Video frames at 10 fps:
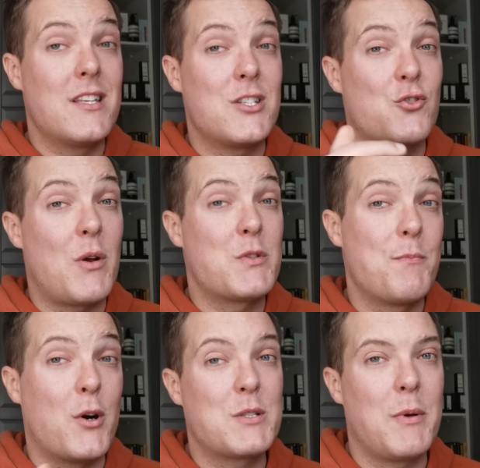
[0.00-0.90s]
in the
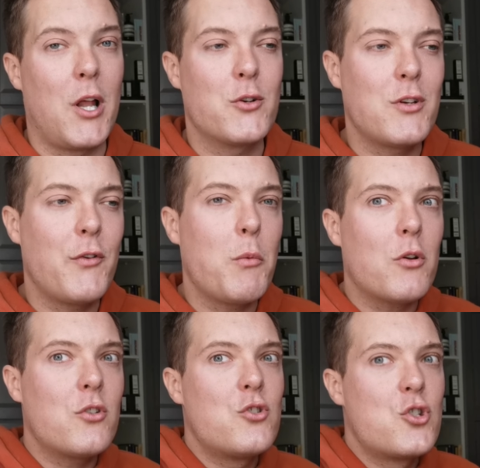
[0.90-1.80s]
description box below, so if you
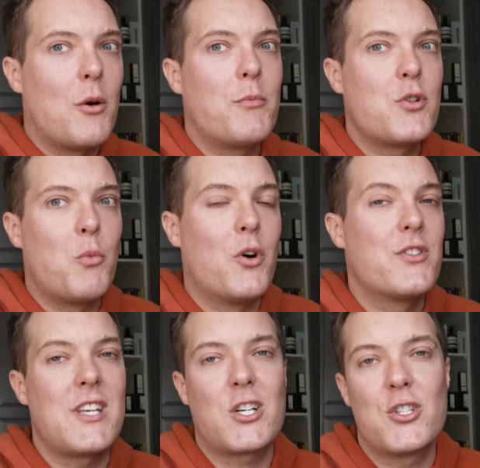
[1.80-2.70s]
want to jump to
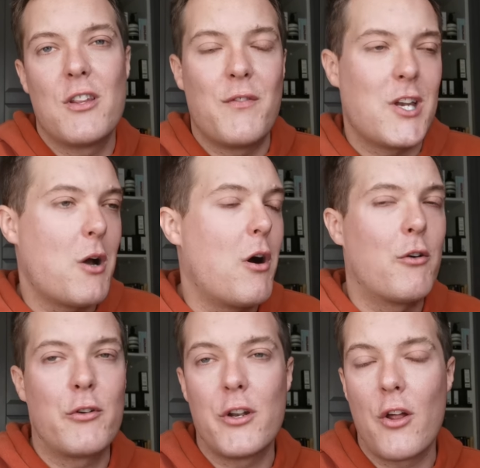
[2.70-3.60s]
one section of the video
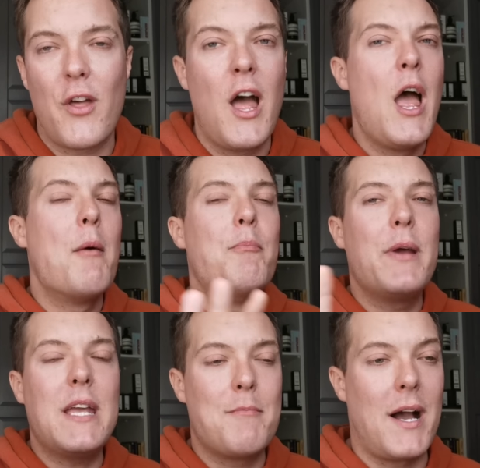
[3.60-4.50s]
or another,
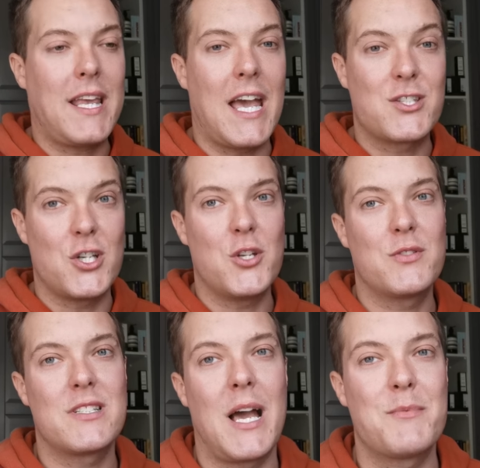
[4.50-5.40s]
be my guest and
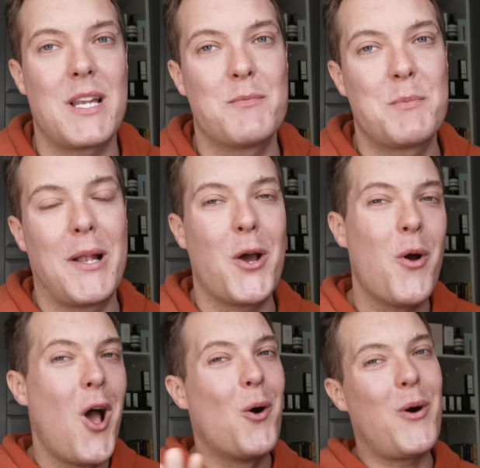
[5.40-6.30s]
use the timestamps below.
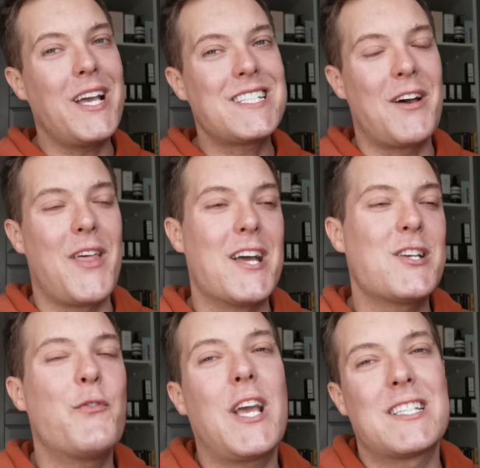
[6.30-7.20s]
While you're down there,
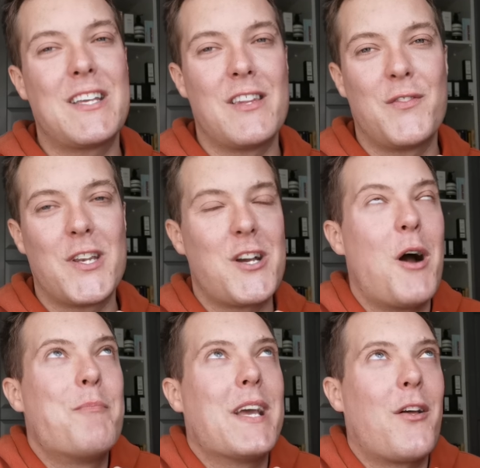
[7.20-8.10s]
don't forget to give this video
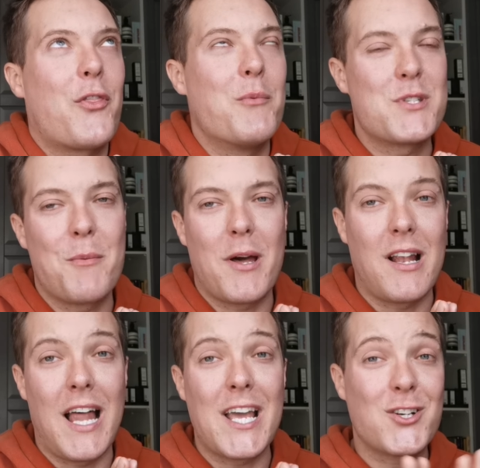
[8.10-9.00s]
a big thumbs up and
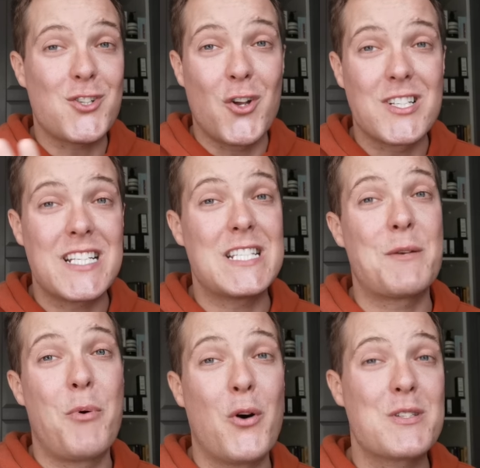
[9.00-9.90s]
a like, because honestly, it
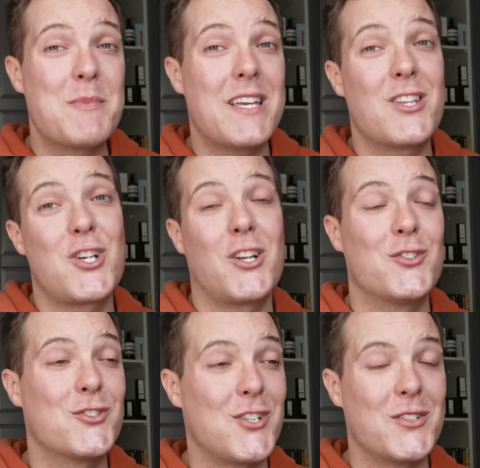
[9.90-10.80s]
supports me and the
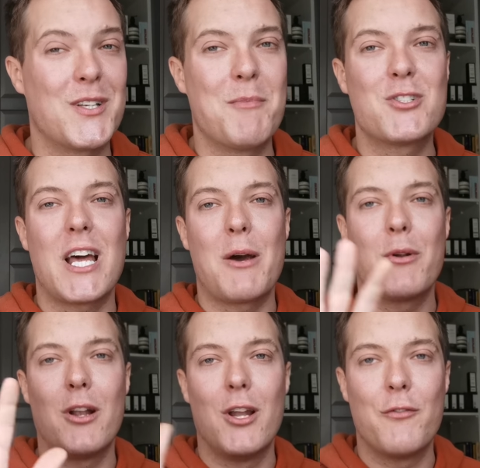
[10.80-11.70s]
channel so, so much, and I
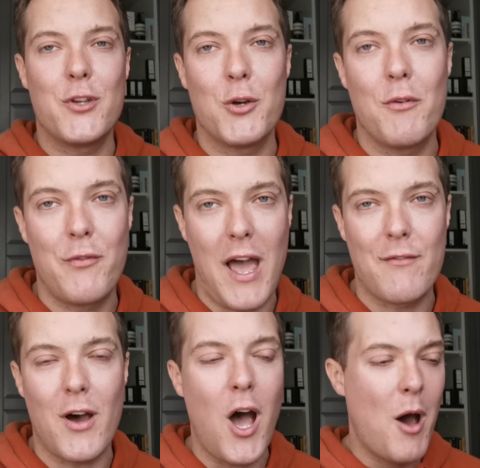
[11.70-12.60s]
would love you
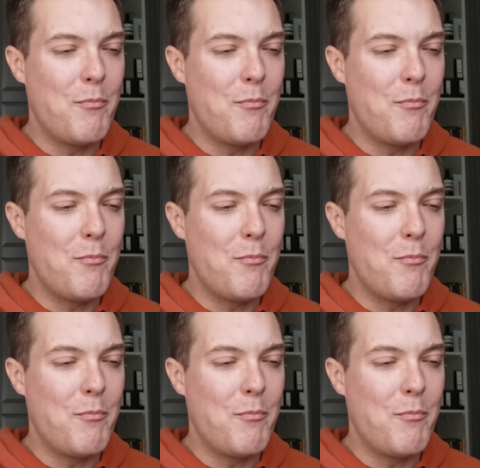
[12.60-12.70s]
forever.